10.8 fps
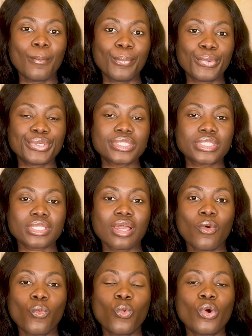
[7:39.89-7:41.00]
But
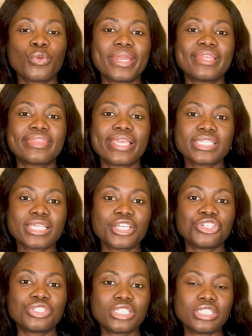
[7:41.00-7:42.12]
what were the things that
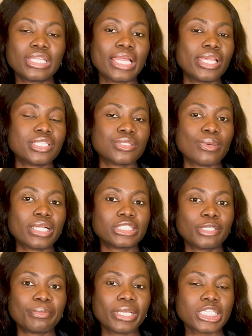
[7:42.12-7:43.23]
you did that led to
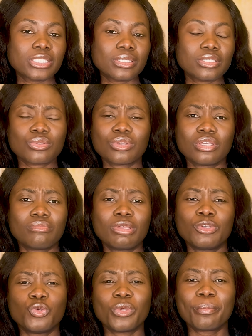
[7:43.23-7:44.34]
academic excellence? Okay,
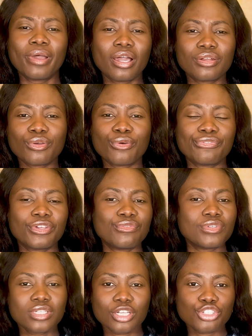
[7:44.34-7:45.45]
maybe you were part of a
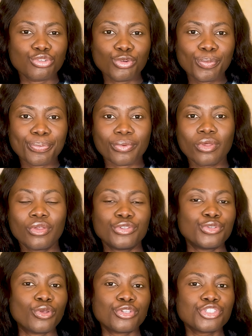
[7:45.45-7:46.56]
research group, you
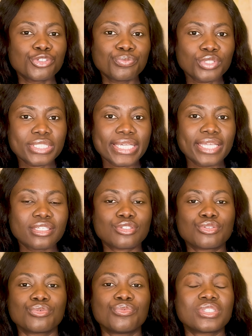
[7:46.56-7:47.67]
contributed
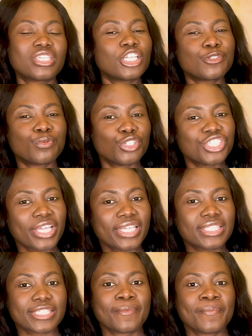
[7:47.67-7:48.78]
to research
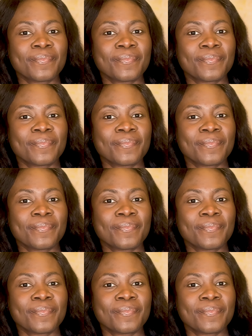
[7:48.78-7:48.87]
projects